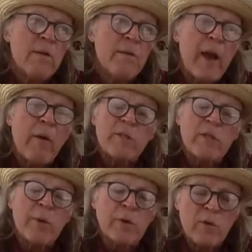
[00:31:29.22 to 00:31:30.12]
there was
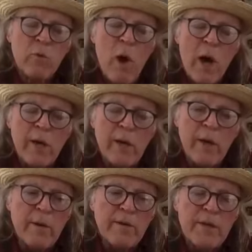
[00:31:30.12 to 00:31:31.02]
a person walking
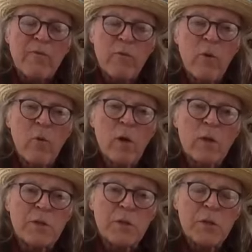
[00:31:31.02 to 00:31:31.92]
in several
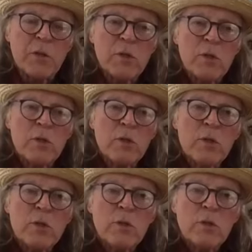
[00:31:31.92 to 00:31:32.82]
worlds
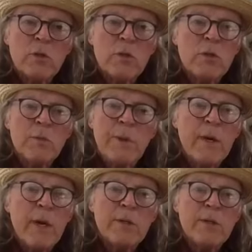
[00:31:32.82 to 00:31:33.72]

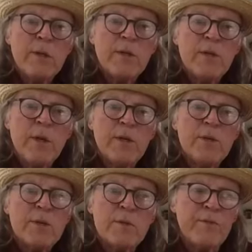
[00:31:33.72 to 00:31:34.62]
because his
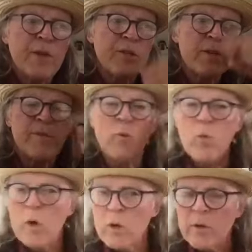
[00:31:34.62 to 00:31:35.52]
his vision of the
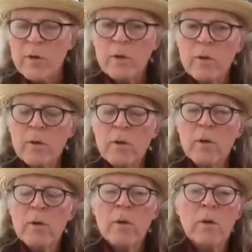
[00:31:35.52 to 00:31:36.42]
world
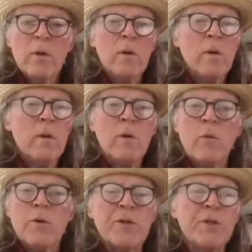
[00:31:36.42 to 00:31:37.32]

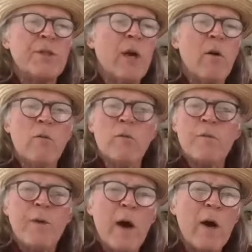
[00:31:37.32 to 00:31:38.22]
was so
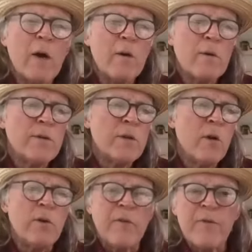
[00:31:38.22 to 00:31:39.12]
far
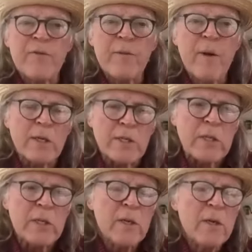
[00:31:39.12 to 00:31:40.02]
so different from
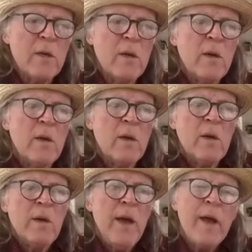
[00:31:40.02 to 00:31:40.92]
us
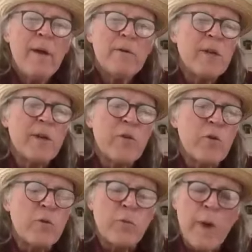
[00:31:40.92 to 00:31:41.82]
and it was an
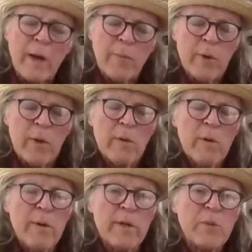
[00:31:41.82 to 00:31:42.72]
incredible
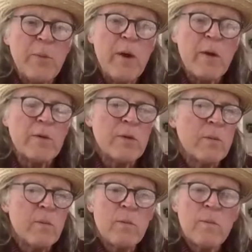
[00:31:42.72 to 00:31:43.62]
experience
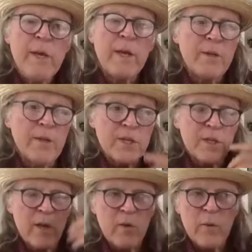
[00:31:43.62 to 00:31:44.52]
he could just
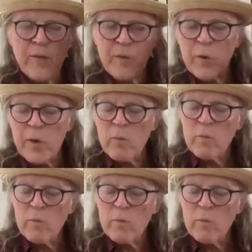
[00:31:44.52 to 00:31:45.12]
look right through you